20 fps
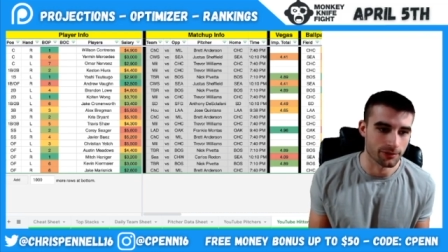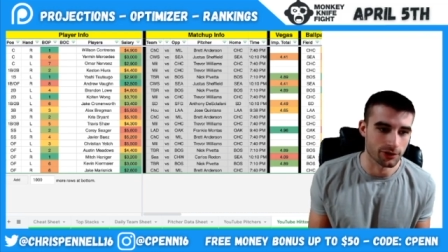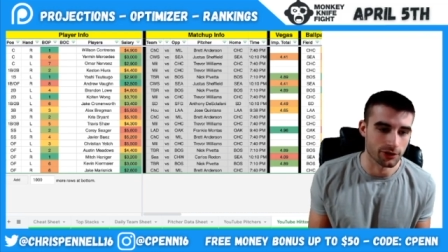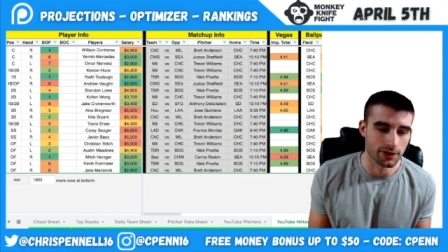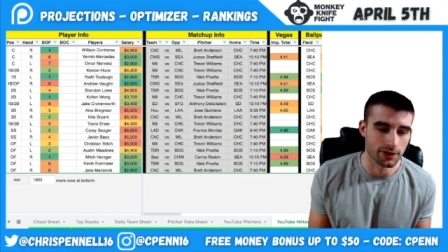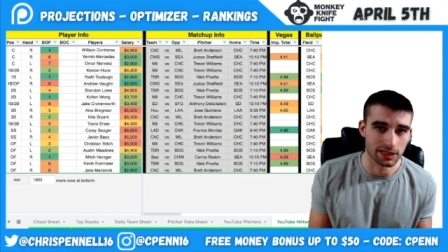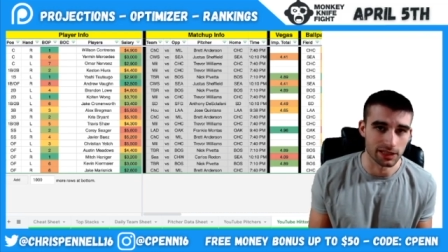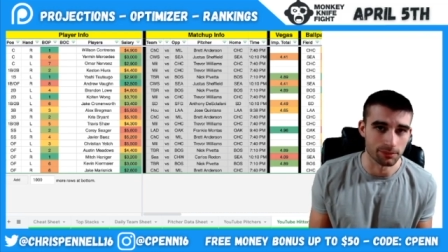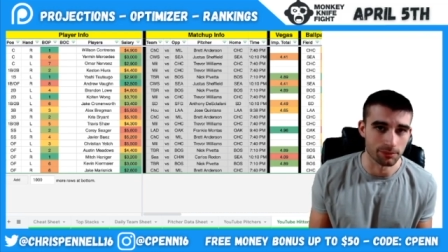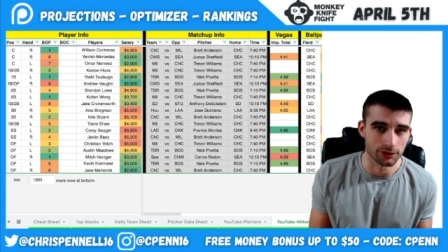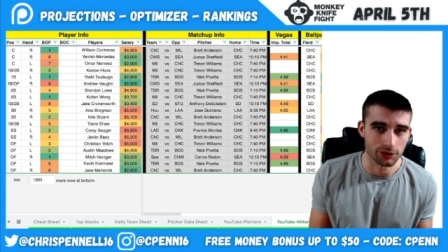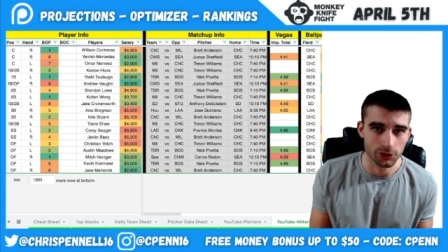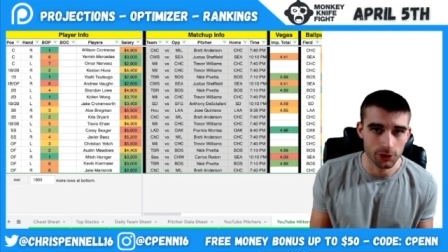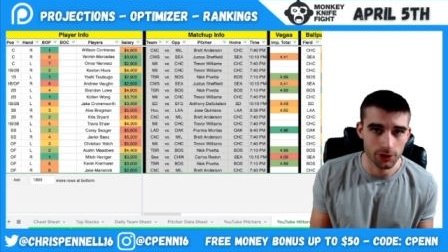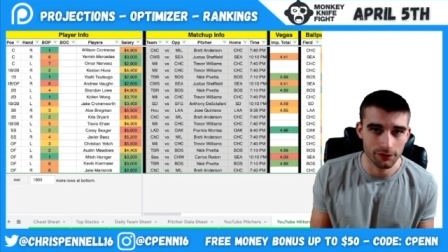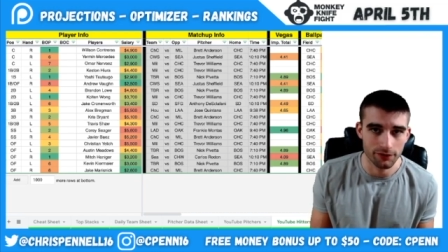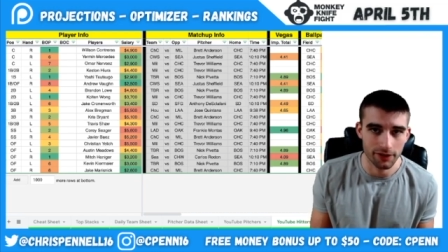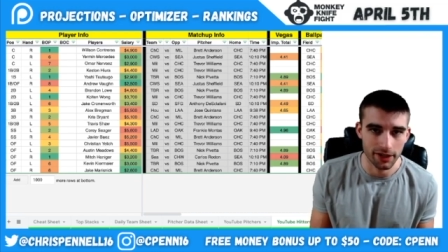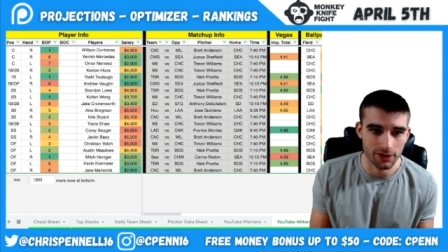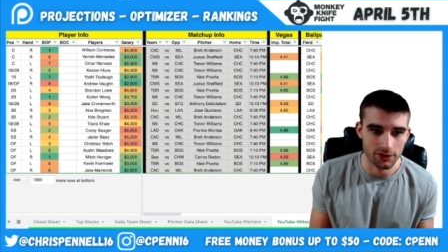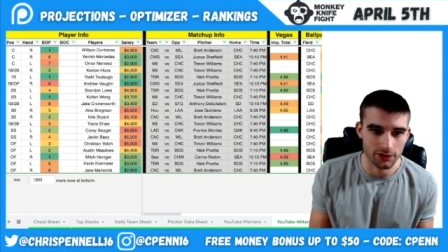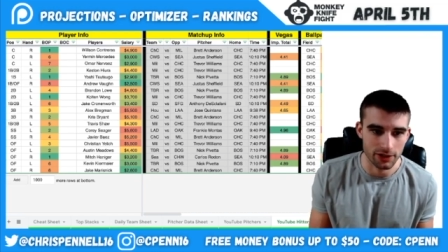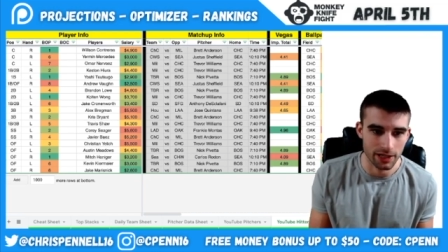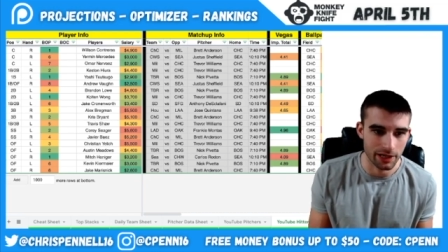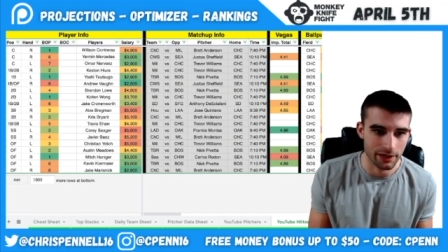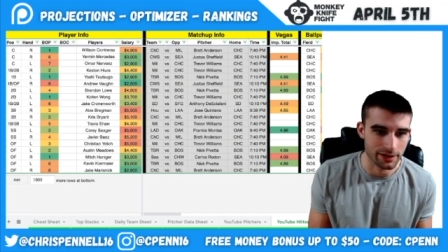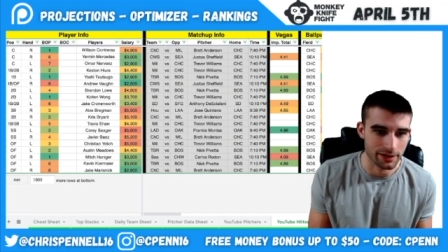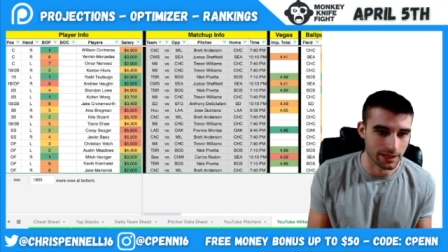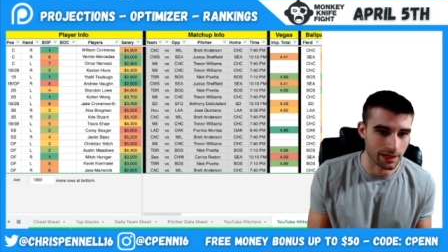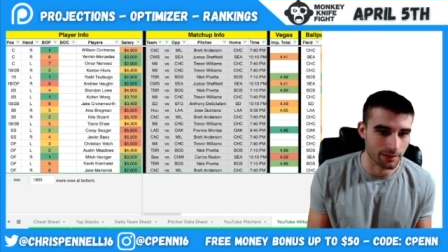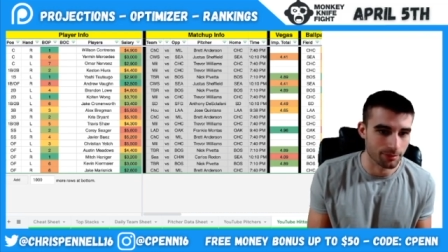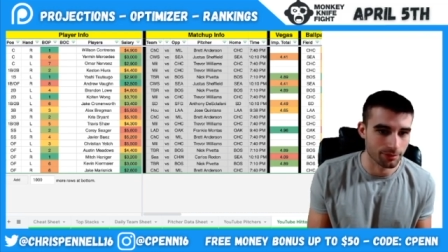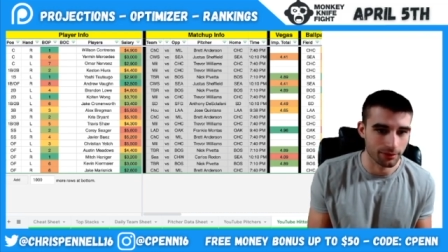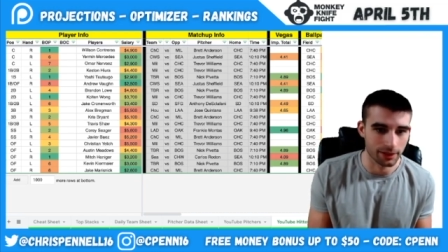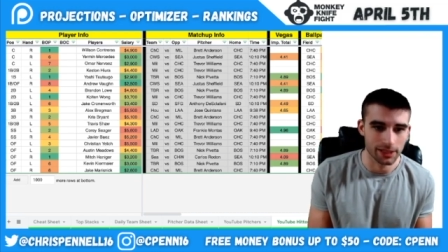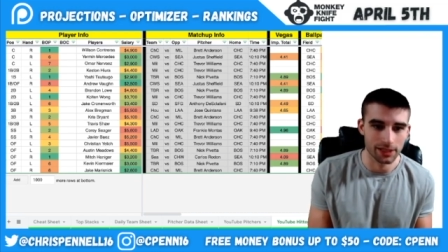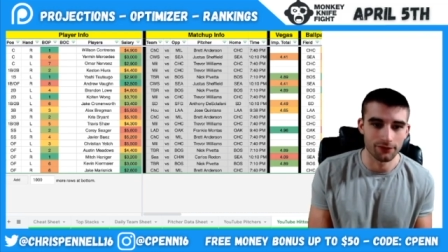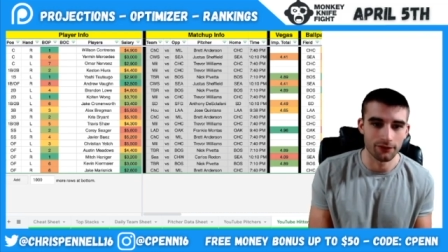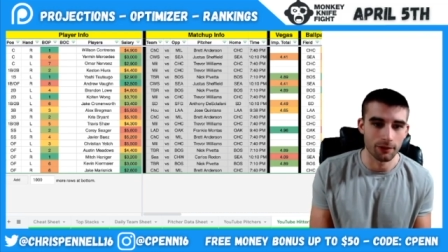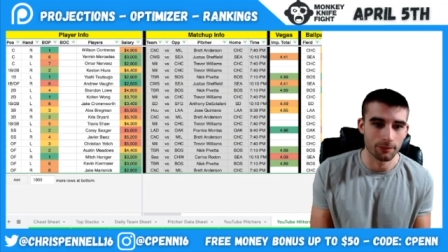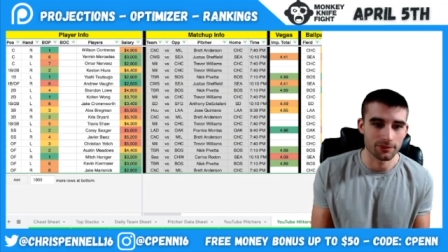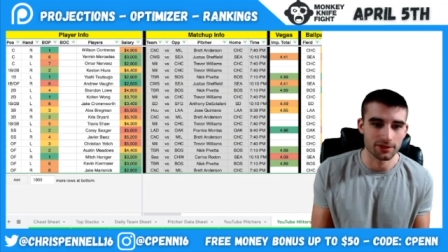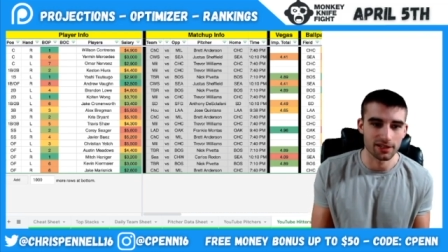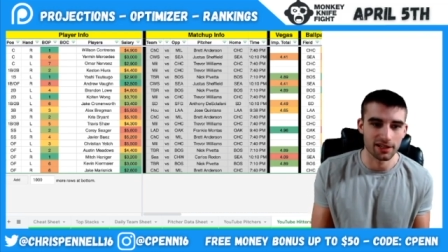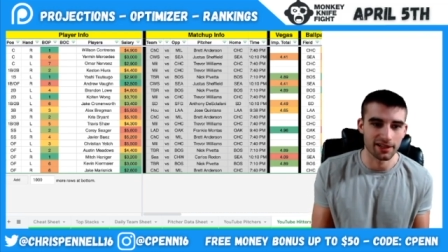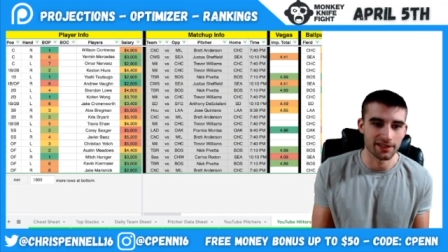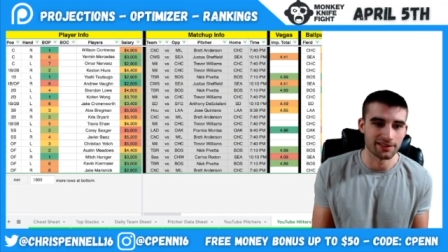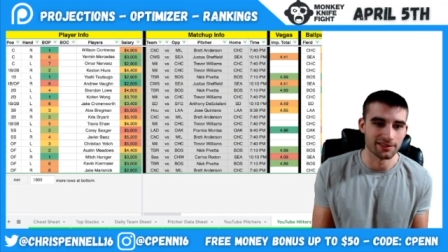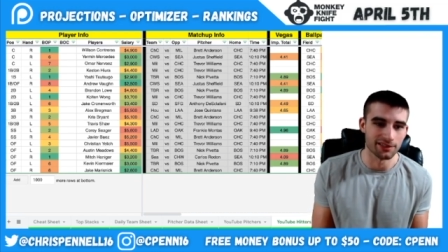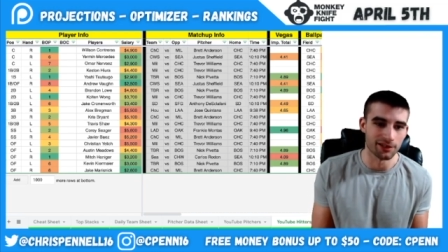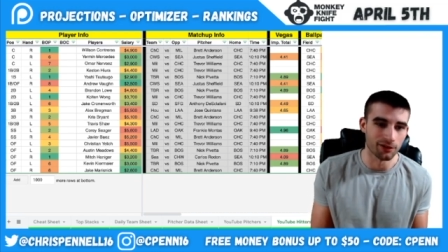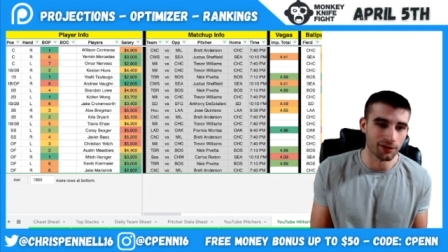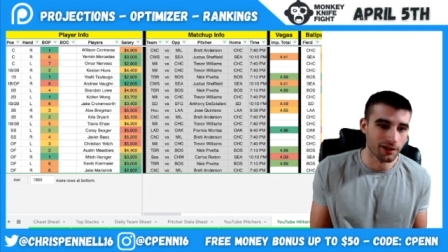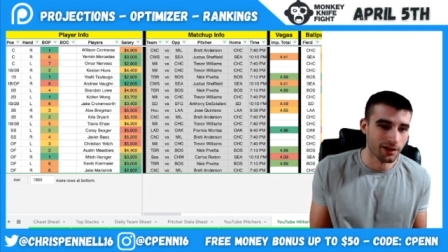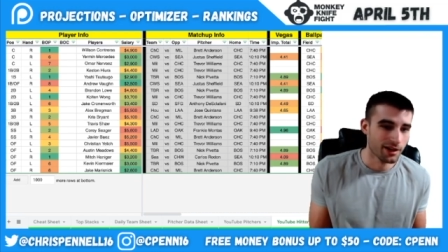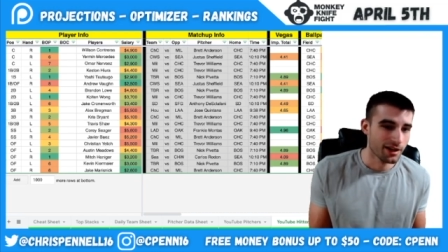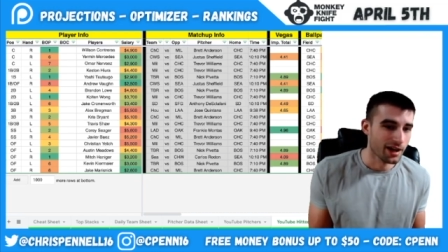so you get the platoon advantage there. He's got plenty of upside, so